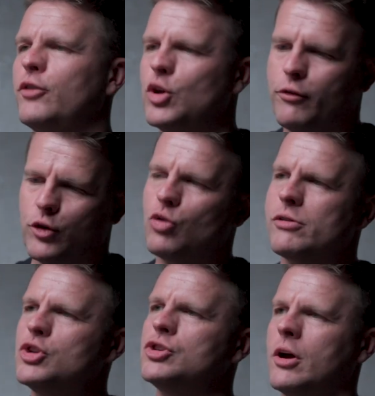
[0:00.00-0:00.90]
for you for your
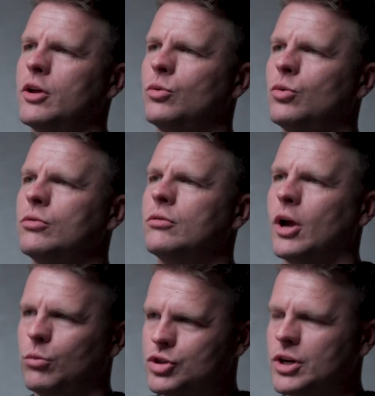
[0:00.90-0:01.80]
internal
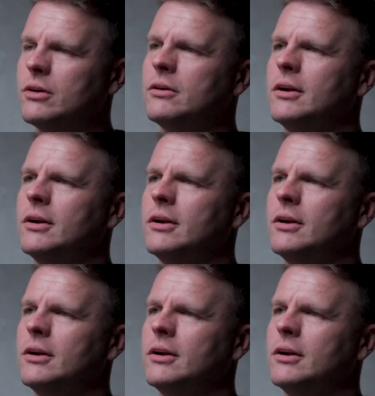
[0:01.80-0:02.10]
culture